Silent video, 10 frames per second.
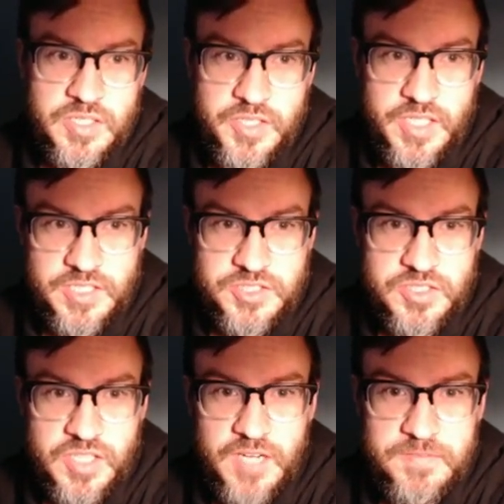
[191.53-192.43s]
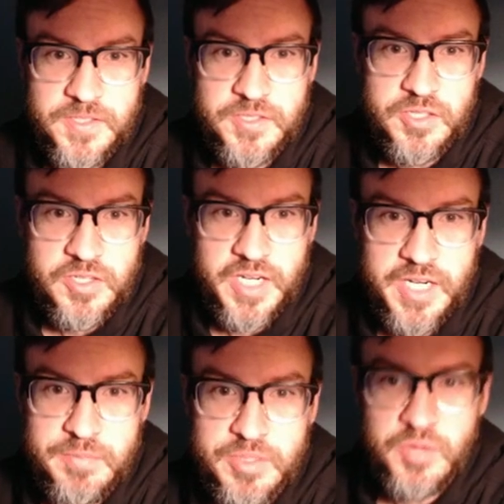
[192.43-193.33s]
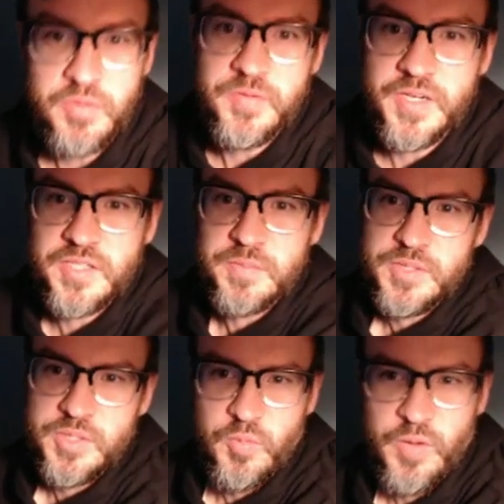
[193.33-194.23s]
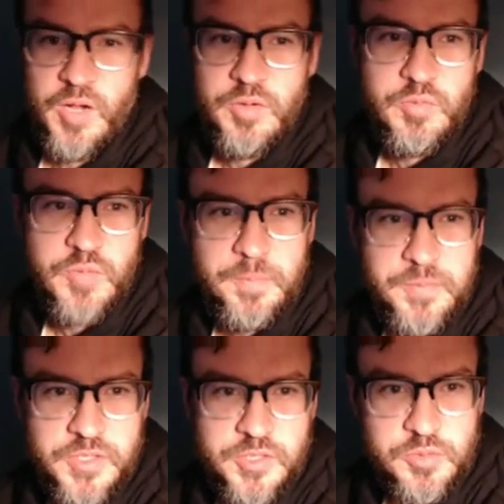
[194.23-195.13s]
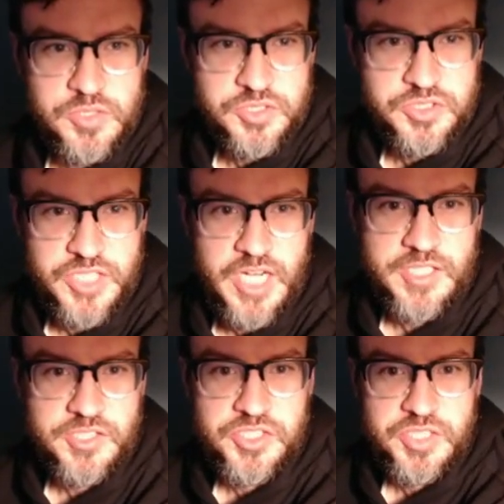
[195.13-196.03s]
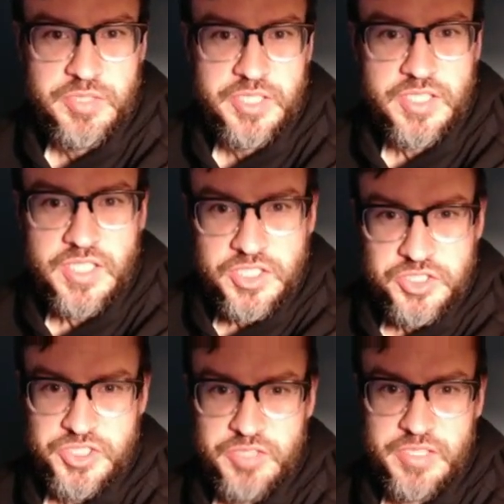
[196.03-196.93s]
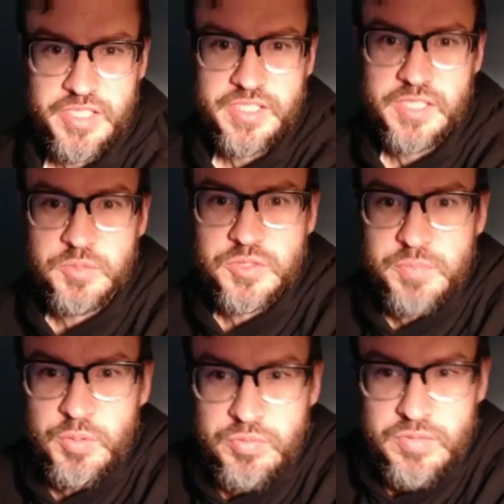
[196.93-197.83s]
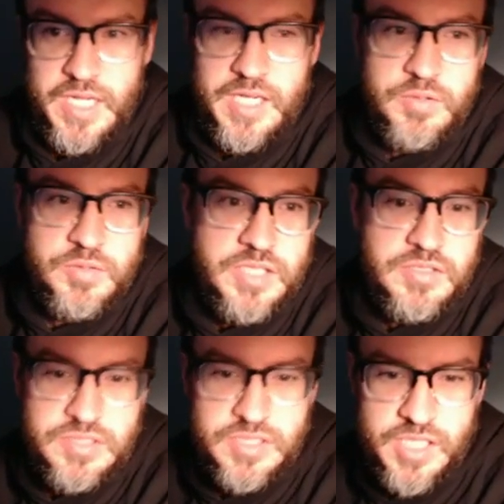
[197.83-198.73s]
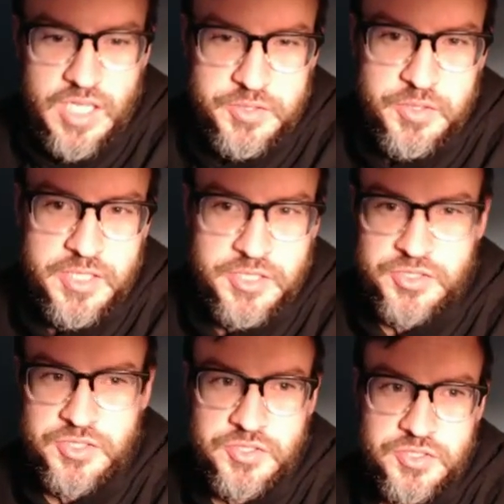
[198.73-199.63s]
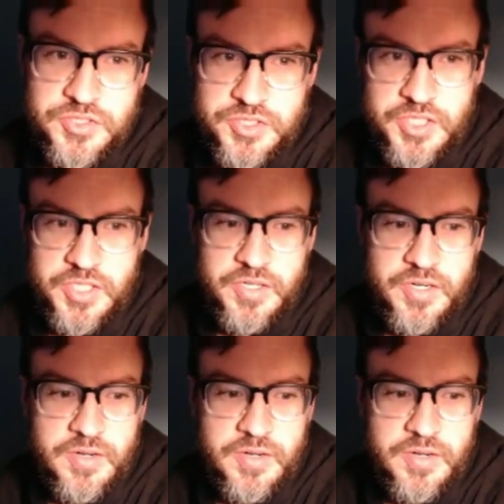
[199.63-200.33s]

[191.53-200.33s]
Yes, Lifeender claimed another victim and the crowd erupted into ecstatic cheering. Cheering that was both loud and utterly sincere.